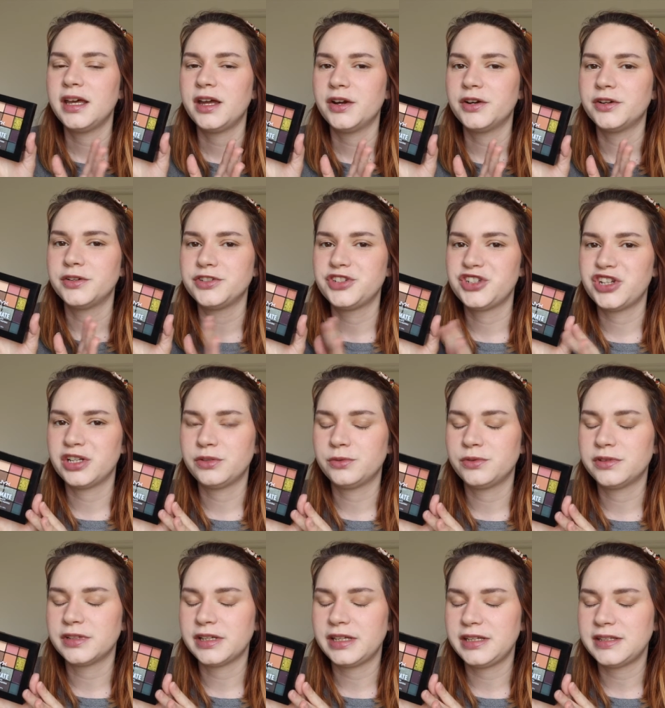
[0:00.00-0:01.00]
Her
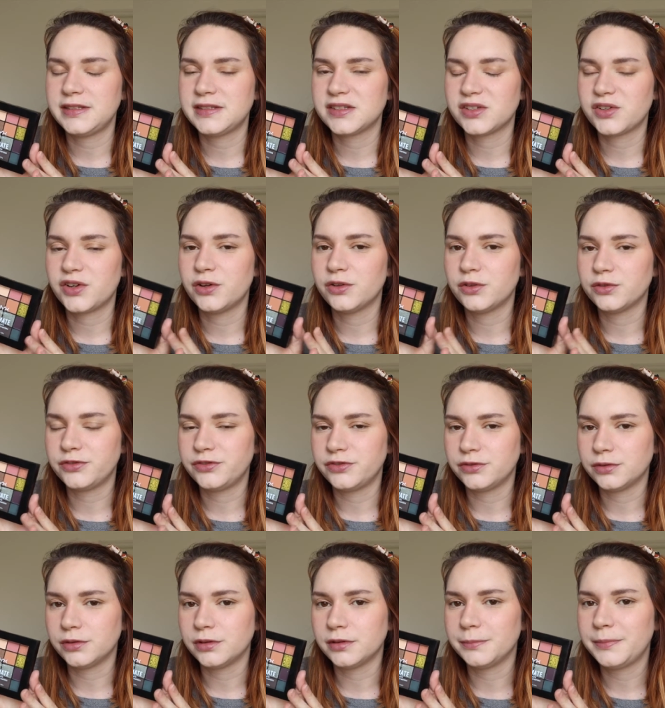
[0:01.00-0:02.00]
channel is
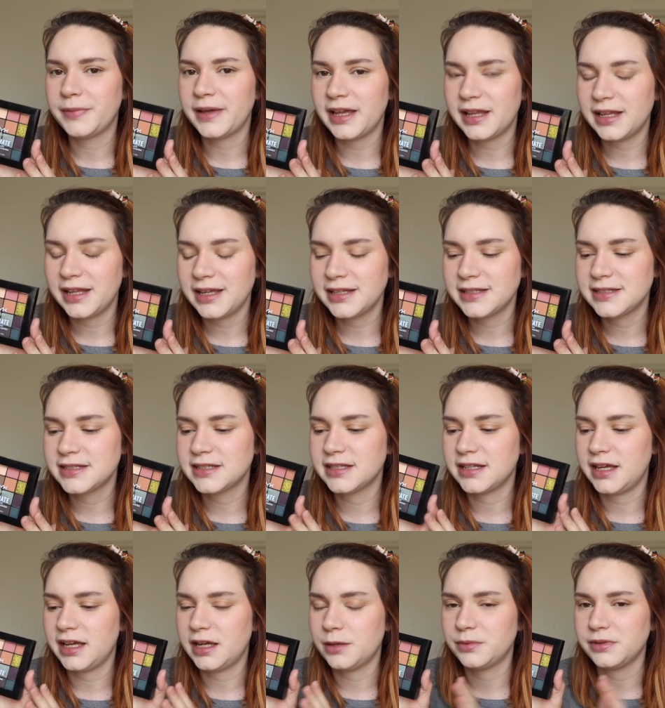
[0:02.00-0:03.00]
Colorful Palette.
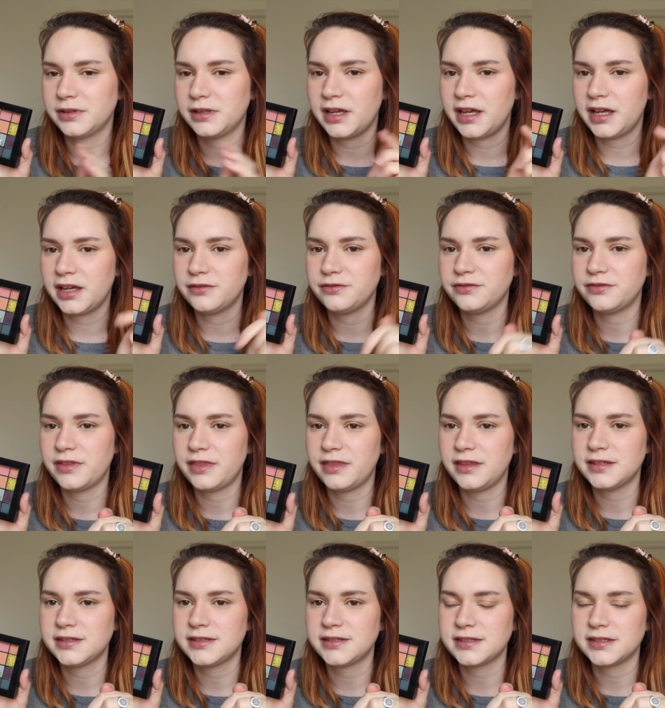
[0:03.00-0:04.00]
I will have
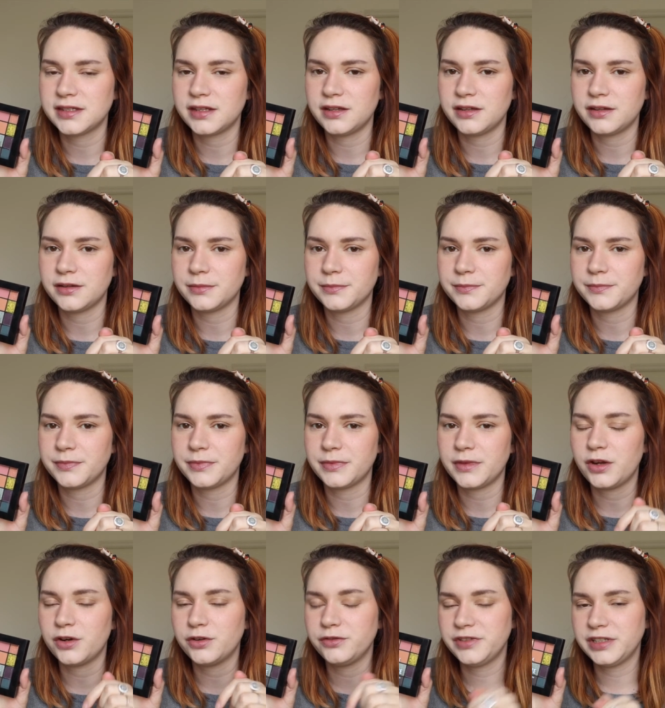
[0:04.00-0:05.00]
this
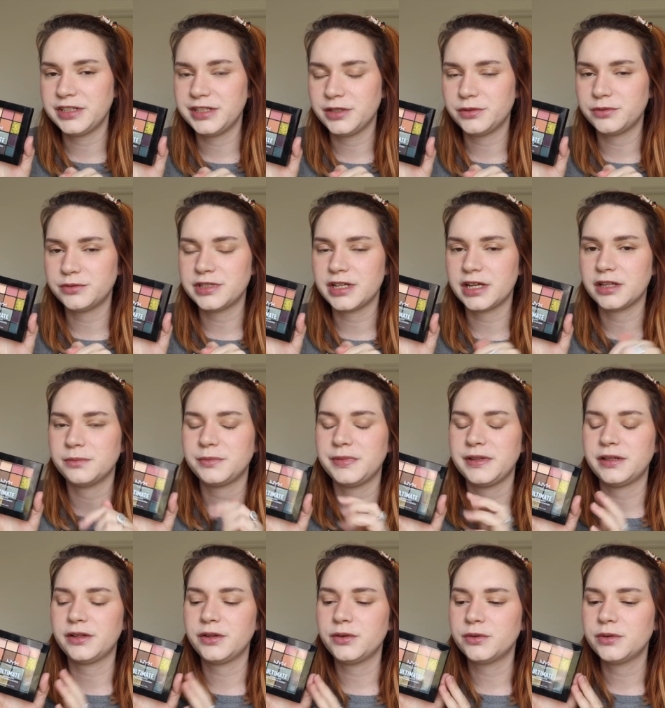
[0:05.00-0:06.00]
her video down
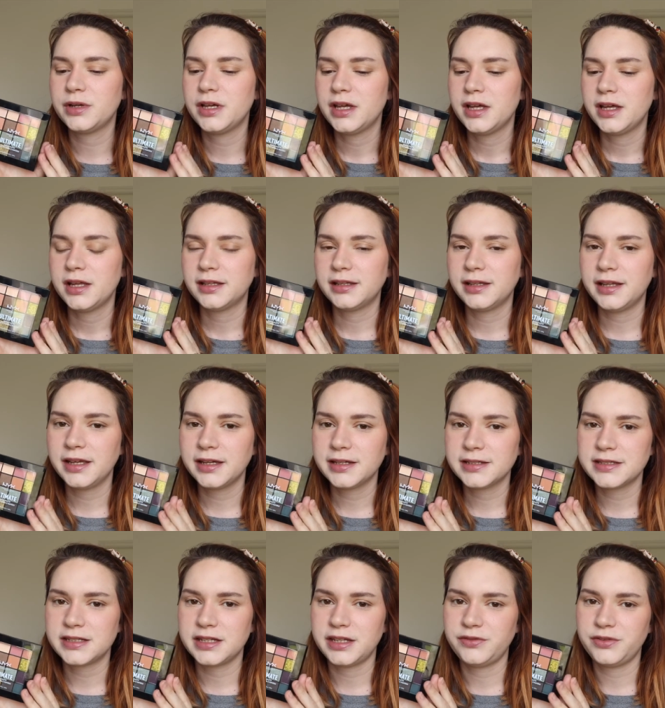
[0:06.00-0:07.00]
below
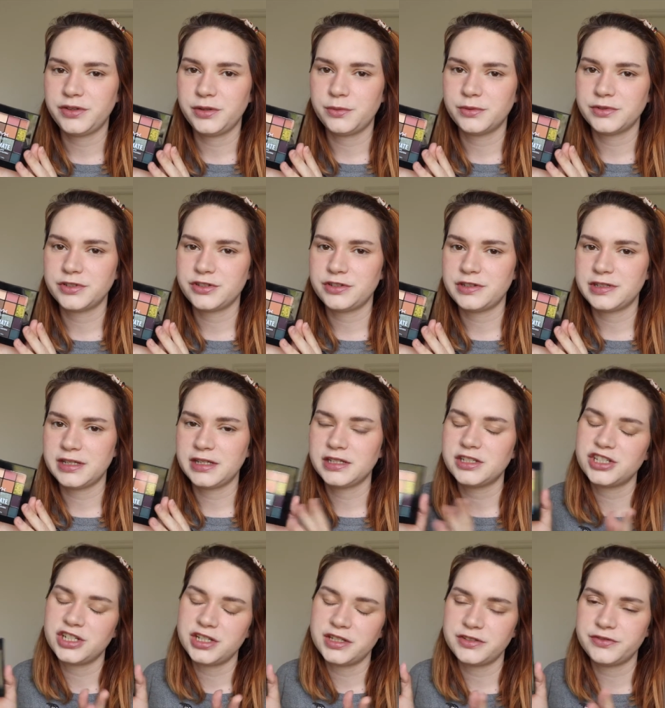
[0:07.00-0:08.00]
linked if you want to see it.
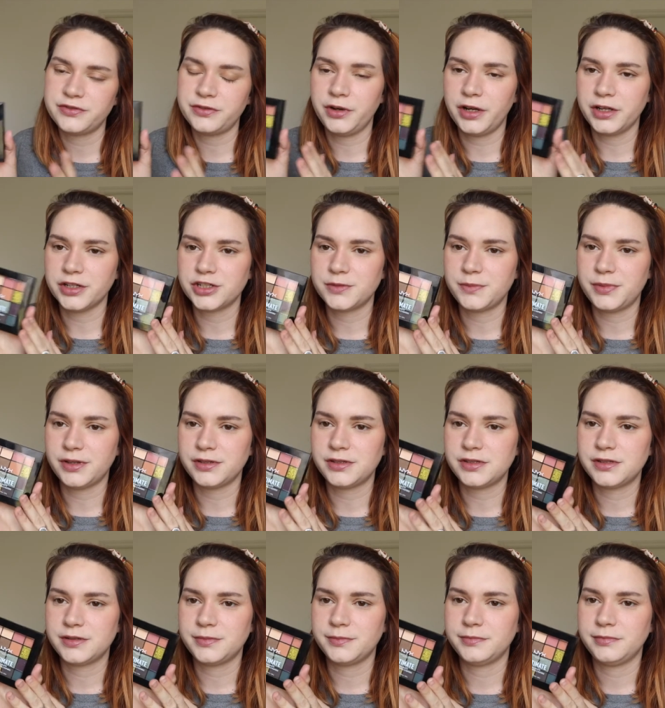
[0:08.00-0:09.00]
She is French,
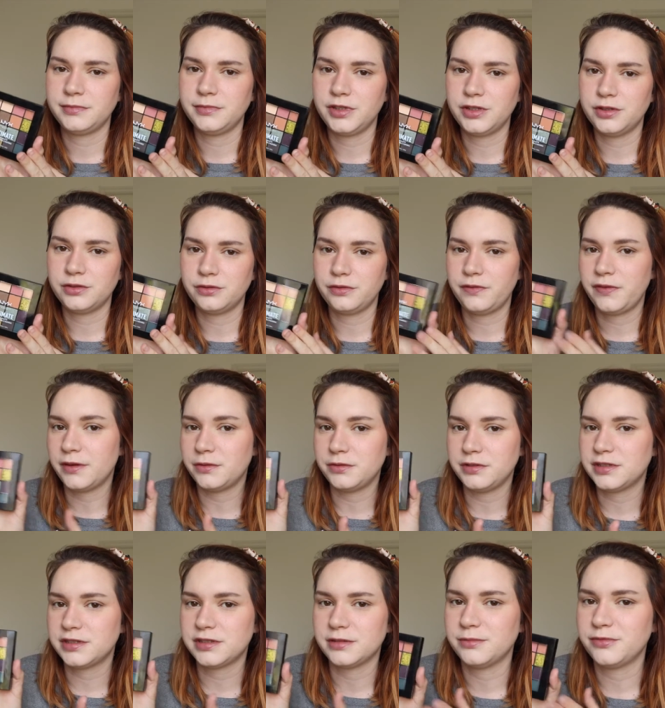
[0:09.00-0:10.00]
but you know, there
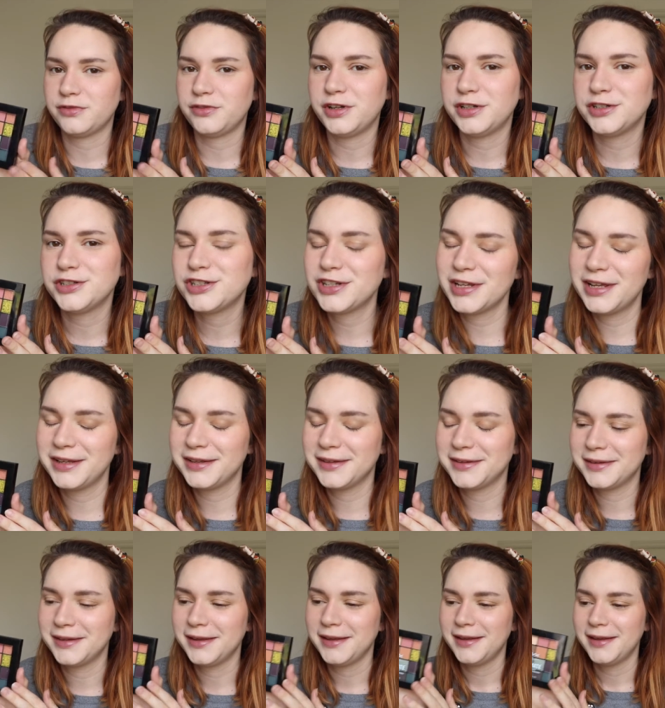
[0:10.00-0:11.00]
is some French
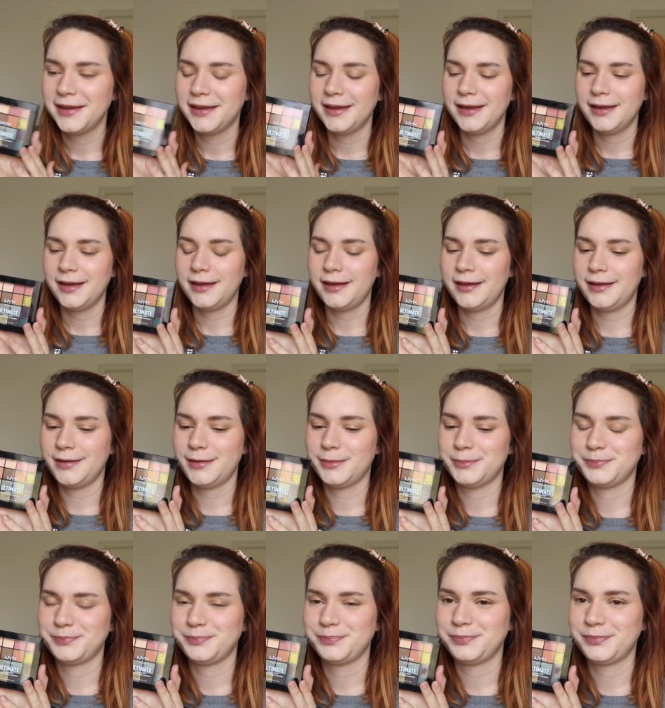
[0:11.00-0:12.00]

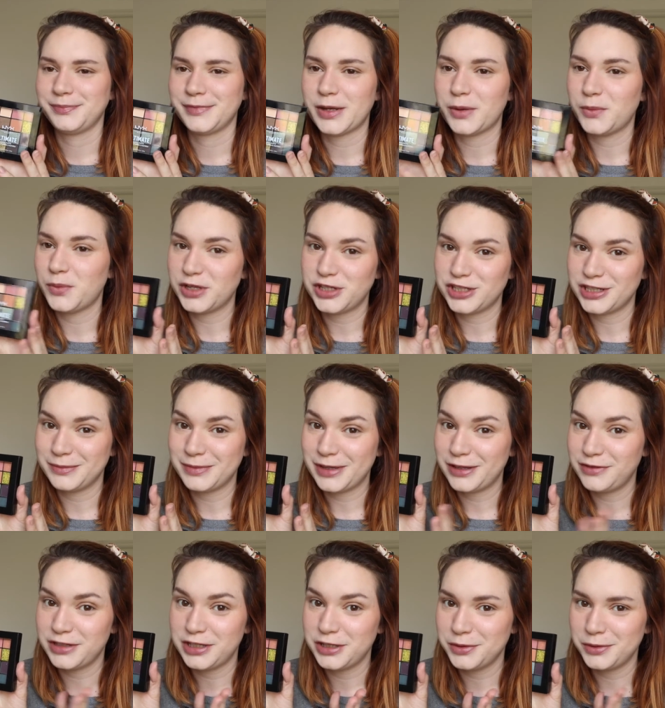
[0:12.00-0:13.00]
watching my
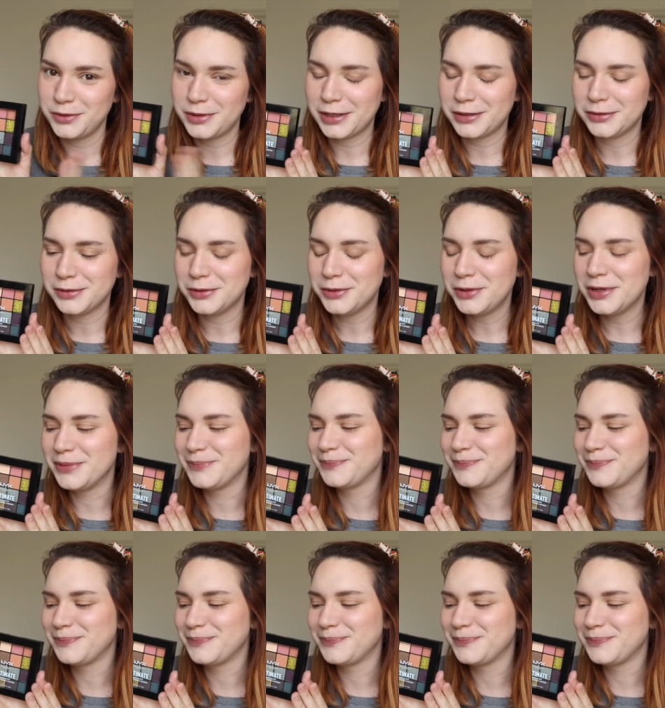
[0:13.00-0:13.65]
video, I don't know.